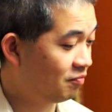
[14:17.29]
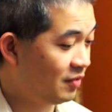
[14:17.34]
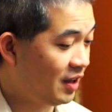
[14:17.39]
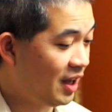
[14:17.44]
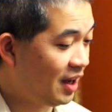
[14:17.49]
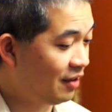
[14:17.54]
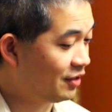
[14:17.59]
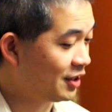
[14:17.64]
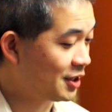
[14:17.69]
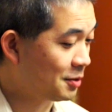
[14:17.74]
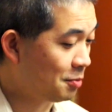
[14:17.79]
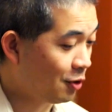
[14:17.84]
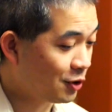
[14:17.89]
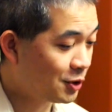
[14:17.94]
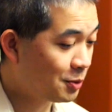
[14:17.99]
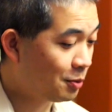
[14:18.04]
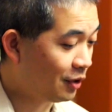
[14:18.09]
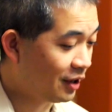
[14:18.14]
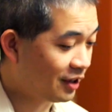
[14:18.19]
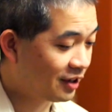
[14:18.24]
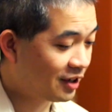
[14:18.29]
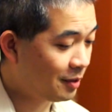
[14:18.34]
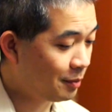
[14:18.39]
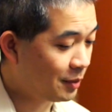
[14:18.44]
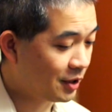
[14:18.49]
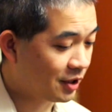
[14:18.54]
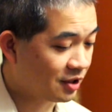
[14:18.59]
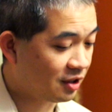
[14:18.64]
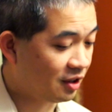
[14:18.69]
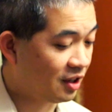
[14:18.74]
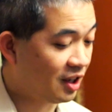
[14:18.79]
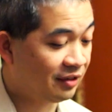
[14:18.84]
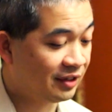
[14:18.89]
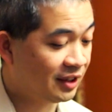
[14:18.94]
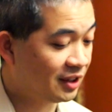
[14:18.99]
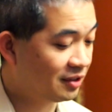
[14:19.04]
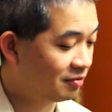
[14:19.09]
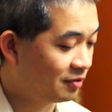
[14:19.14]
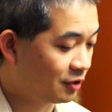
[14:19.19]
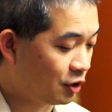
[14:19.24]
have disposable income and just love
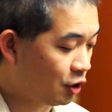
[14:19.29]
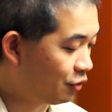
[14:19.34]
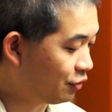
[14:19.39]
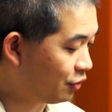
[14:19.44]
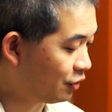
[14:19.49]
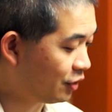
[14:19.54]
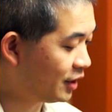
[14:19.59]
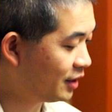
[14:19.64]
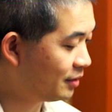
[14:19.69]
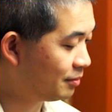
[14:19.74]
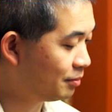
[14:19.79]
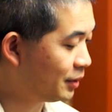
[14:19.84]
it, go for it.